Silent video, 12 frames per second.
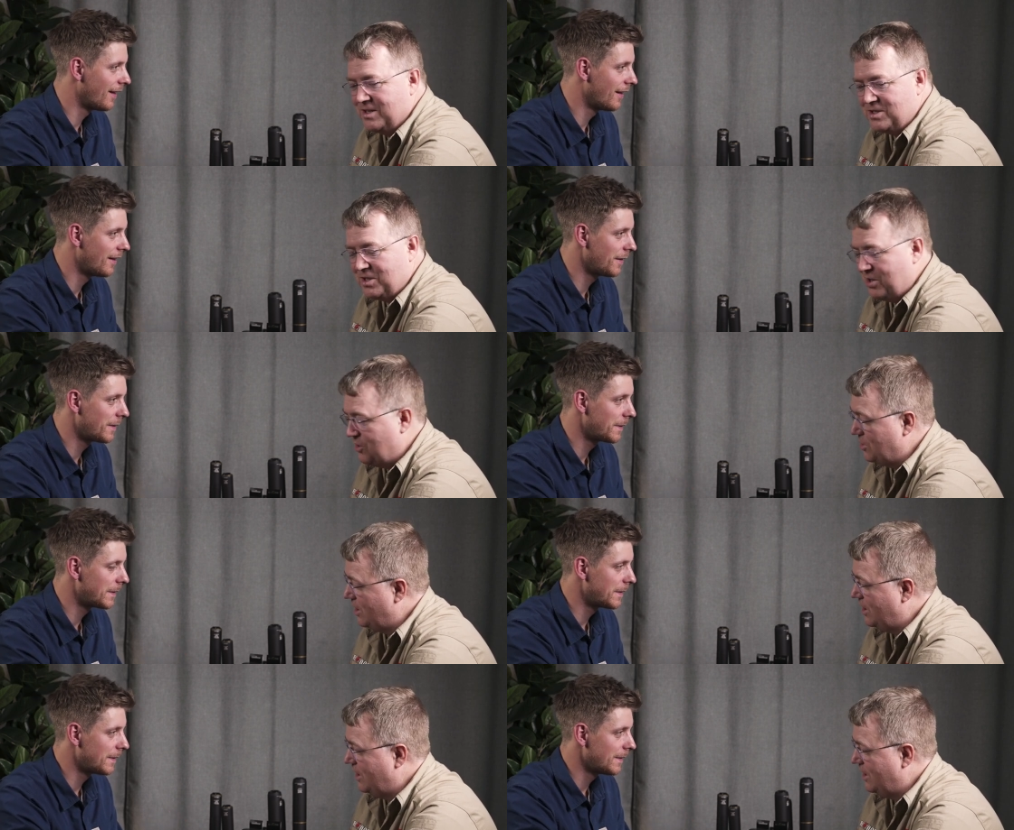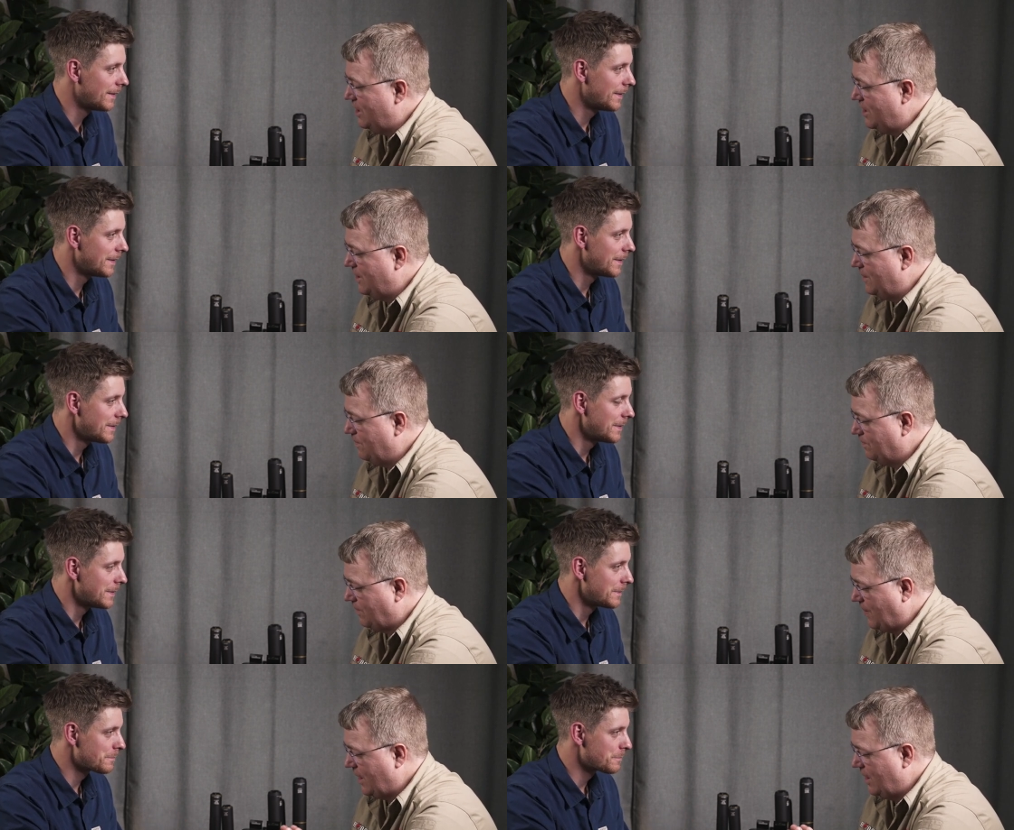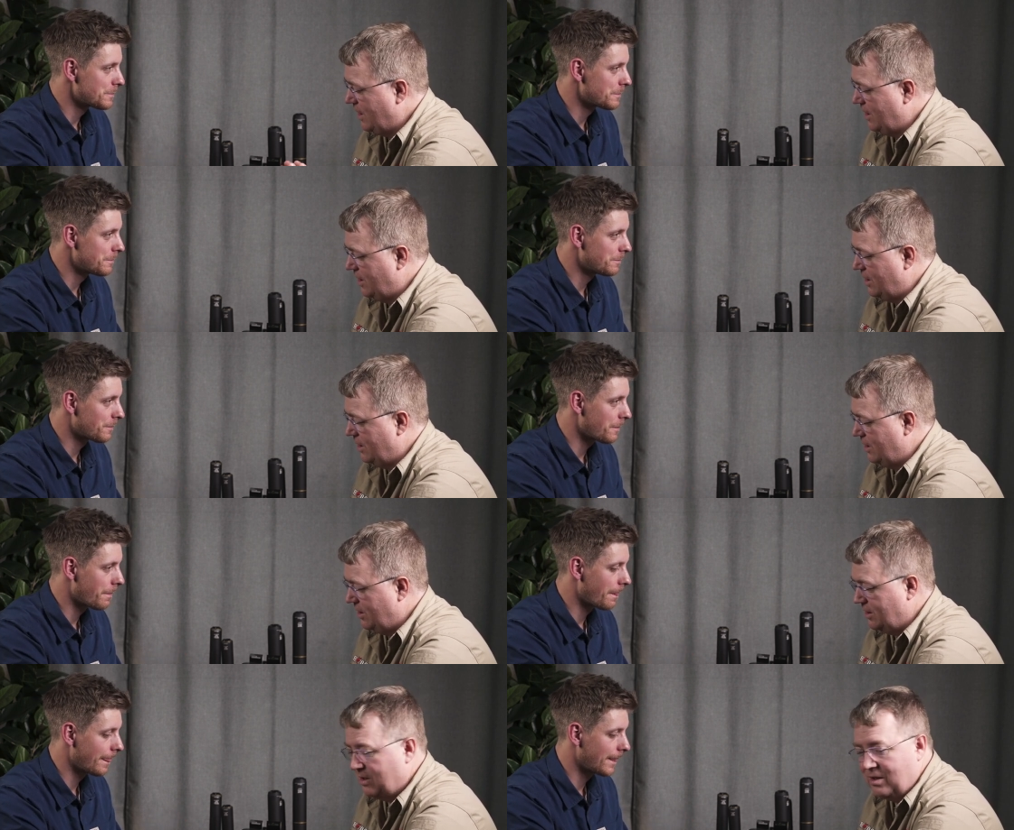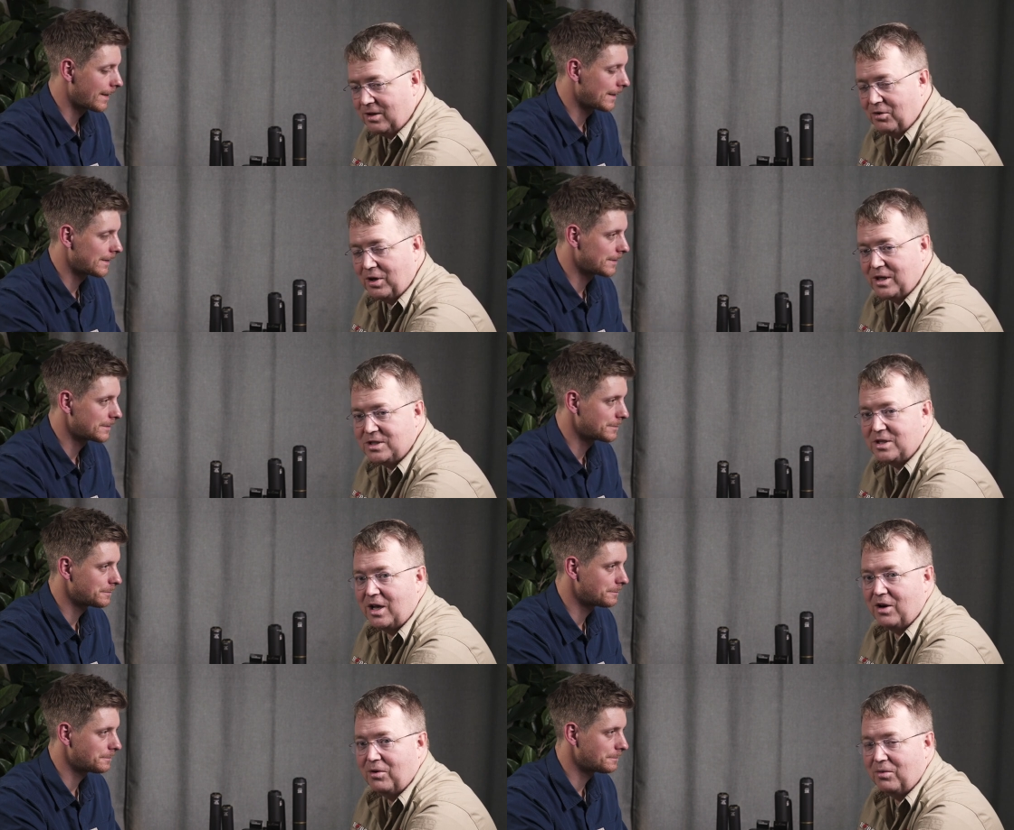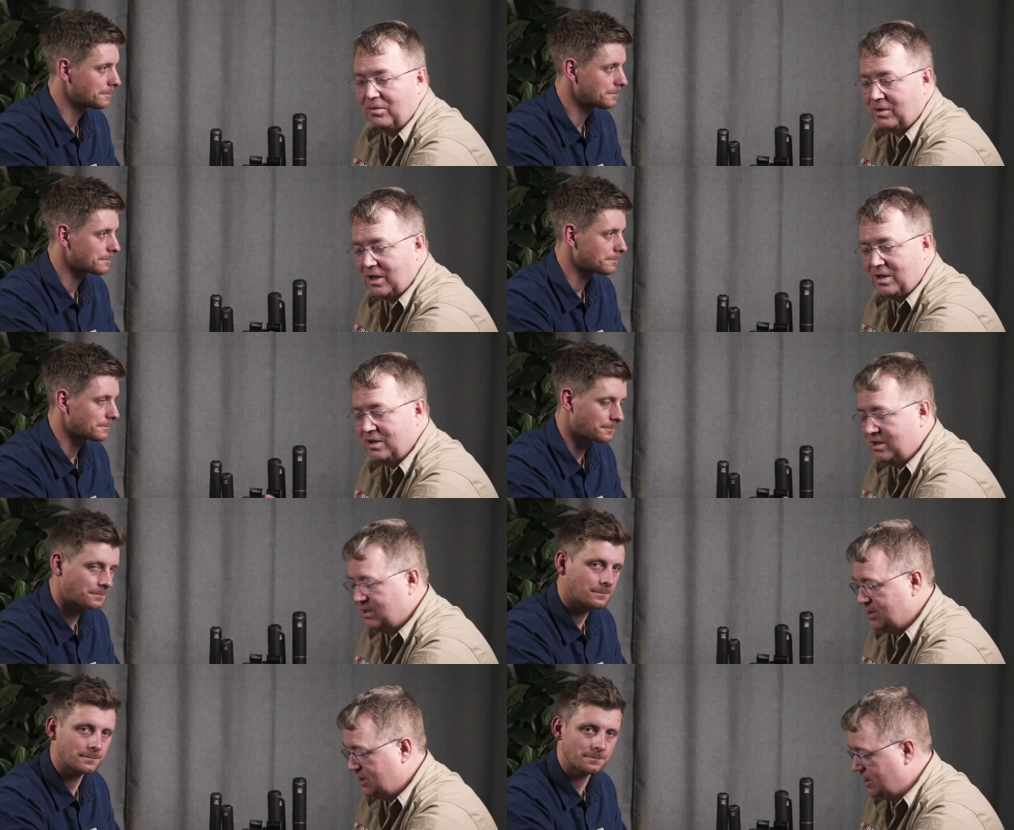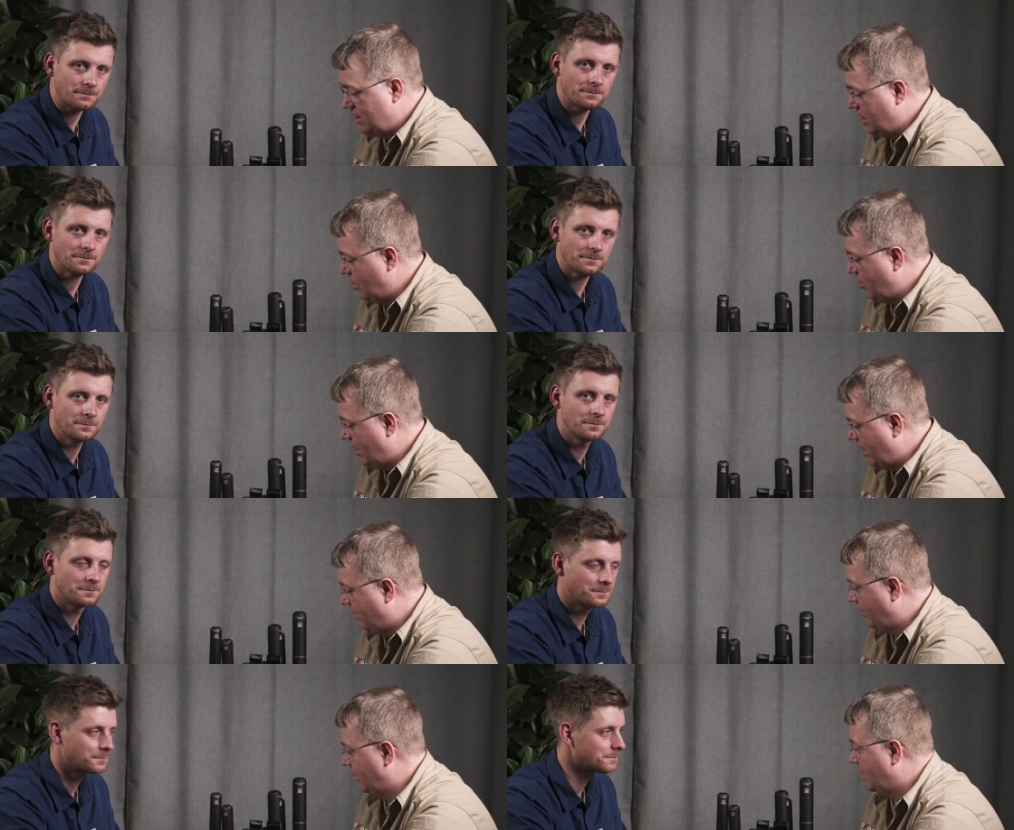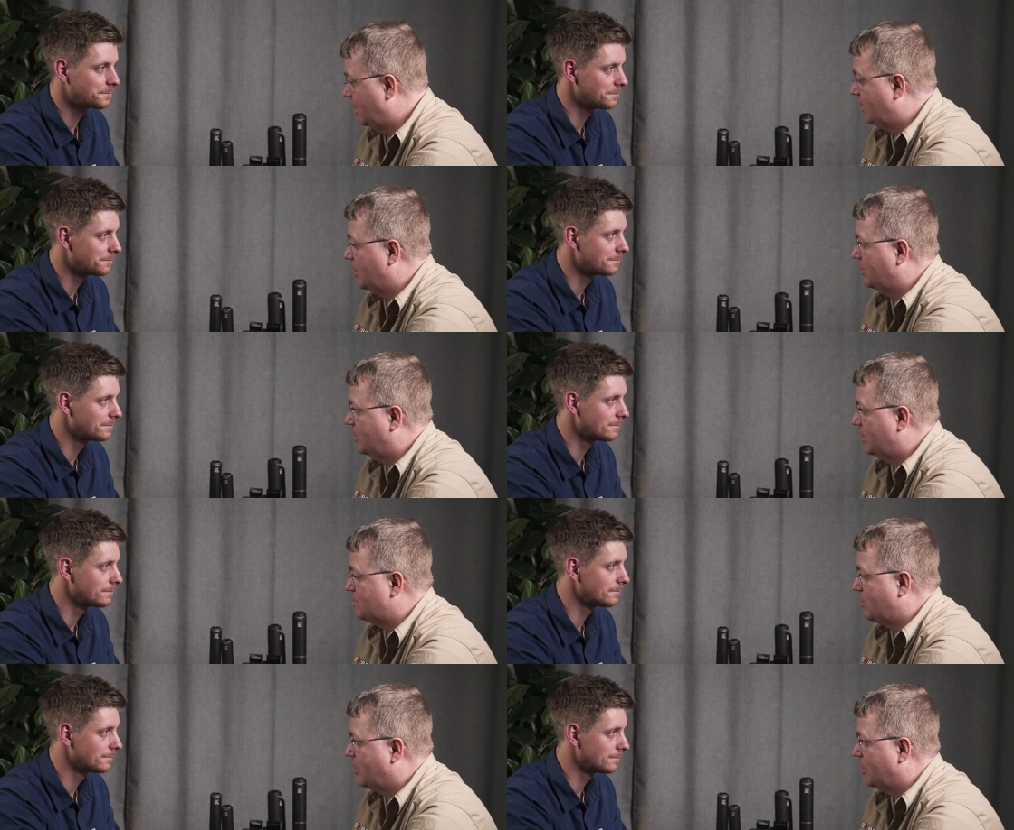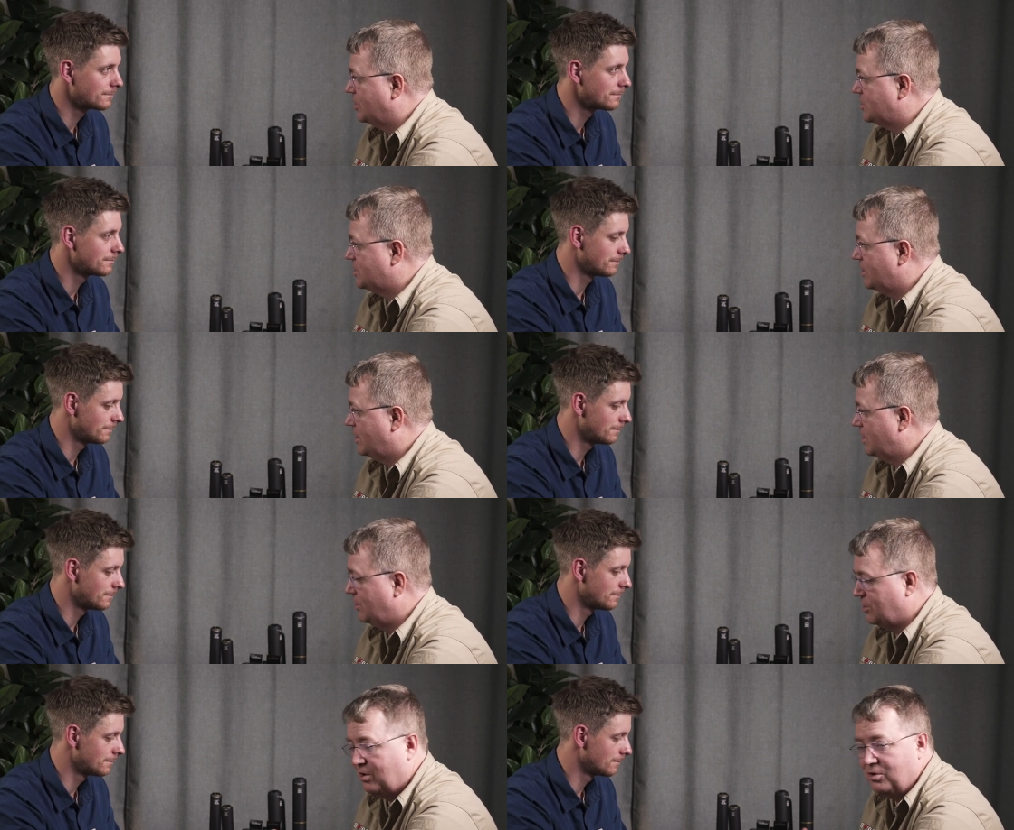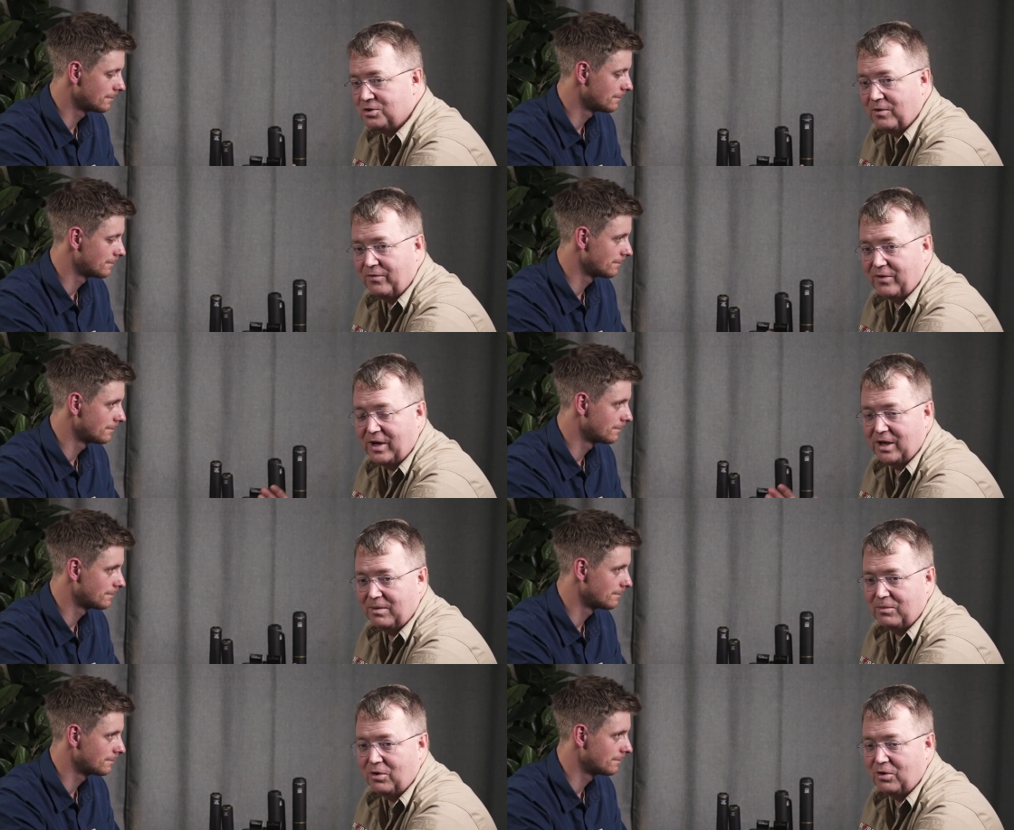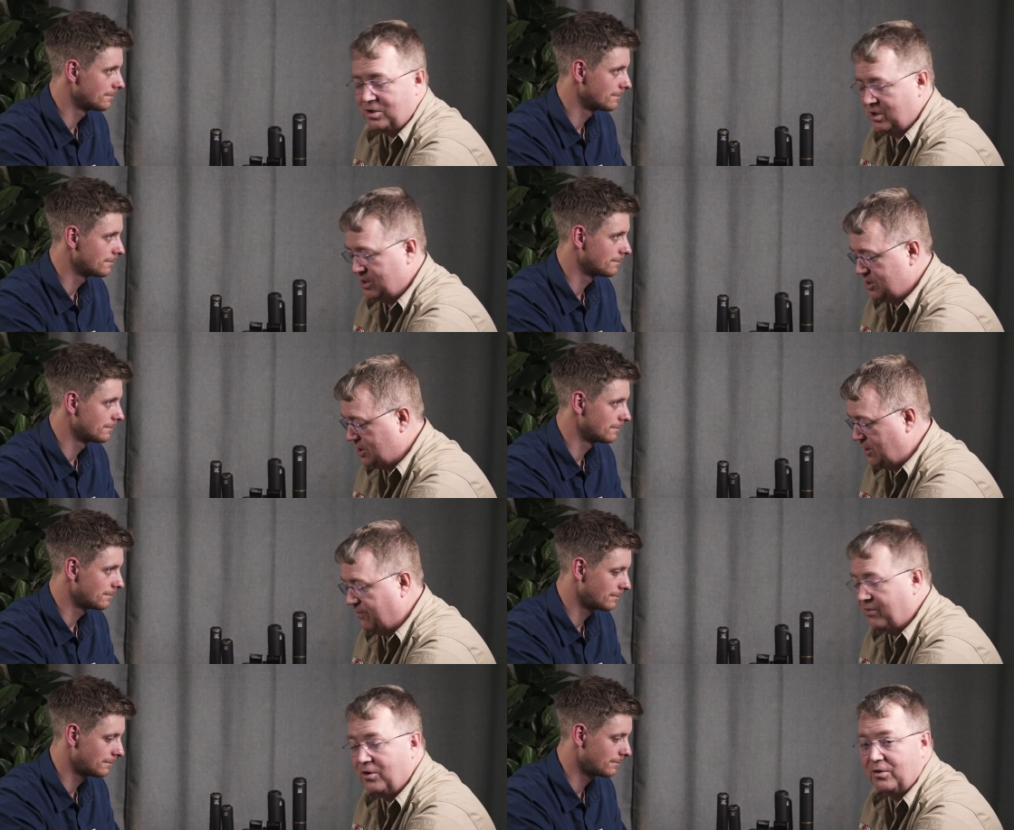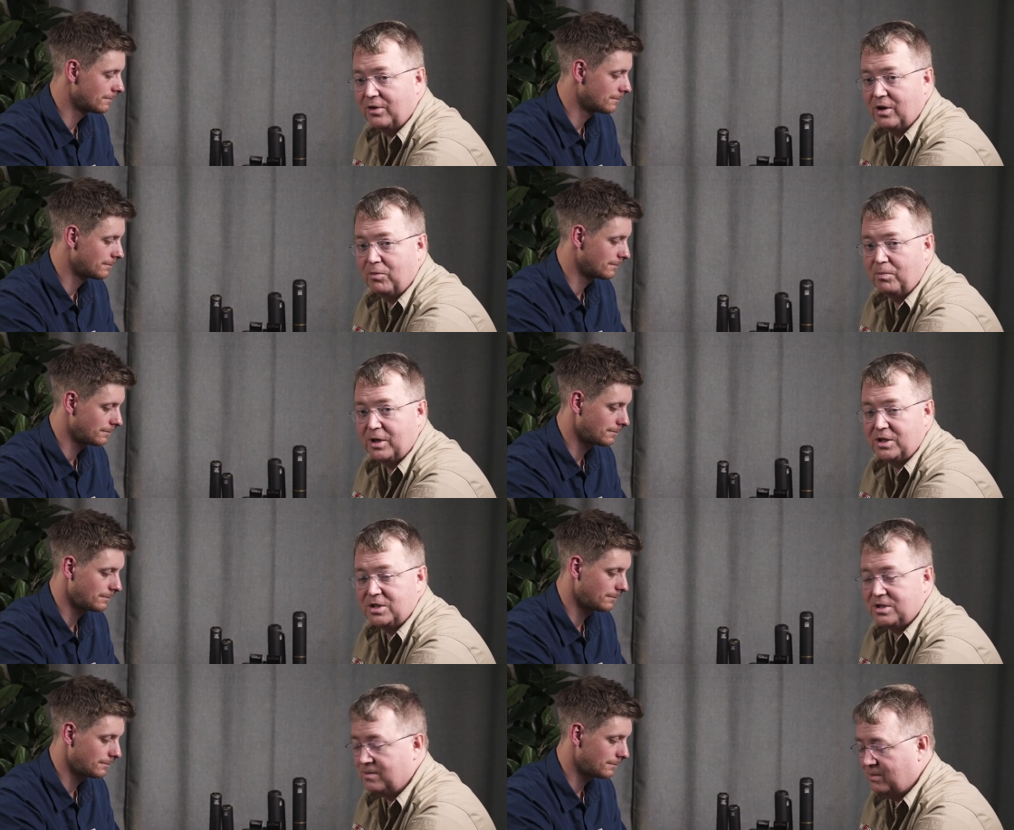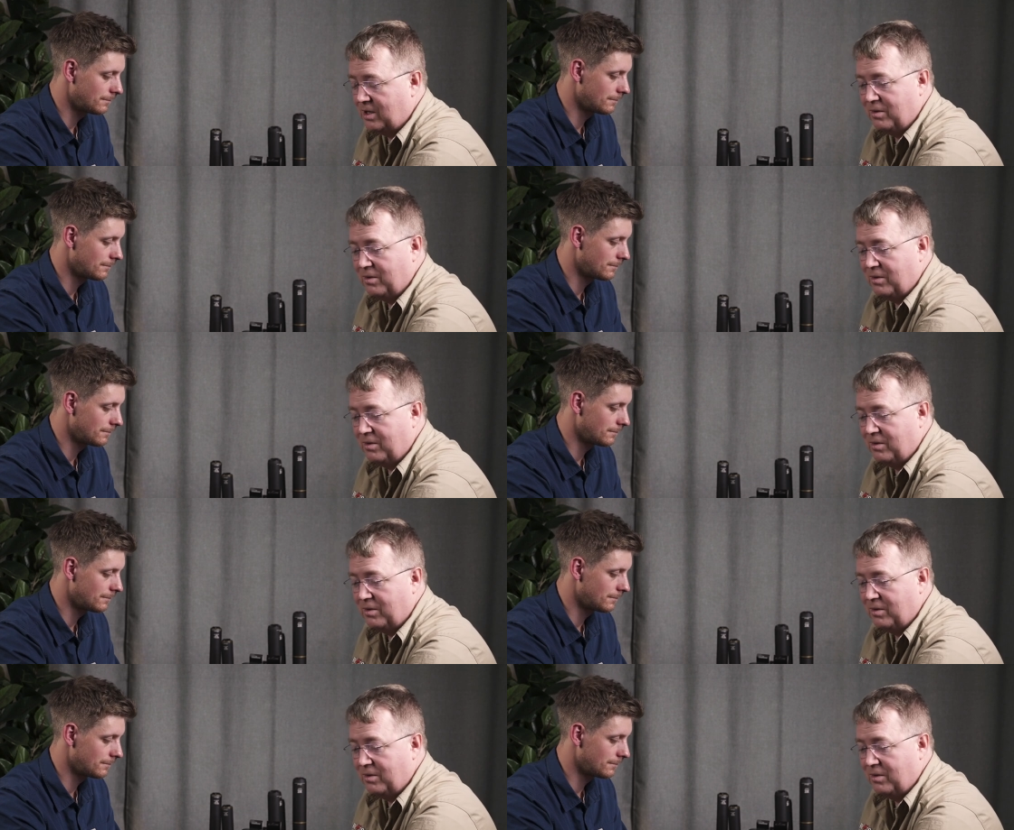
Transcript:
Speaker 1: so uh, uh, you guys now can know everything about these products, and you can also find more uh, stuff on the homepage.